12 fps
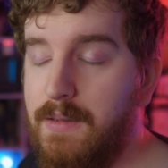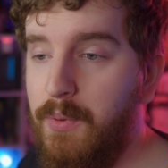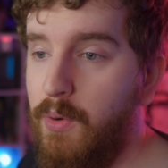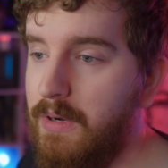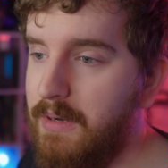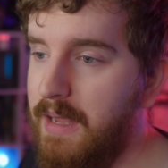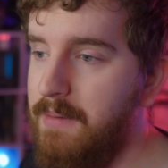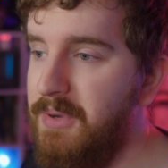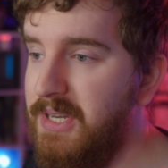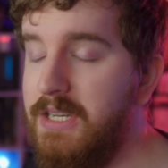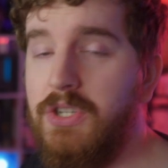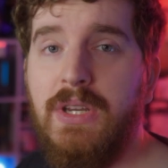support and
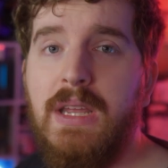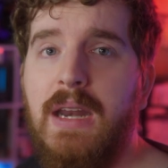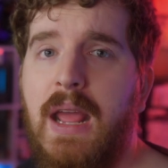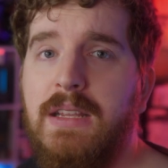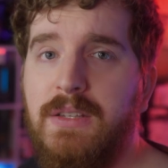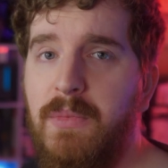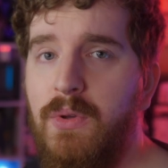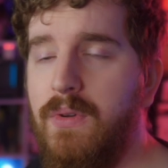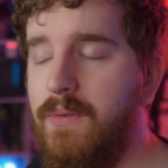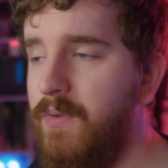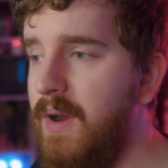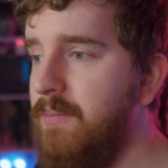potentially get a
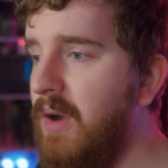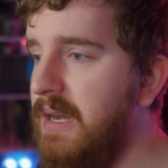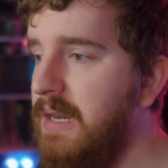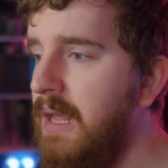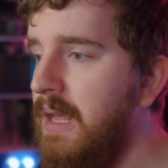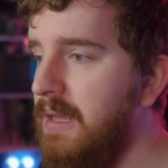smoother frame rate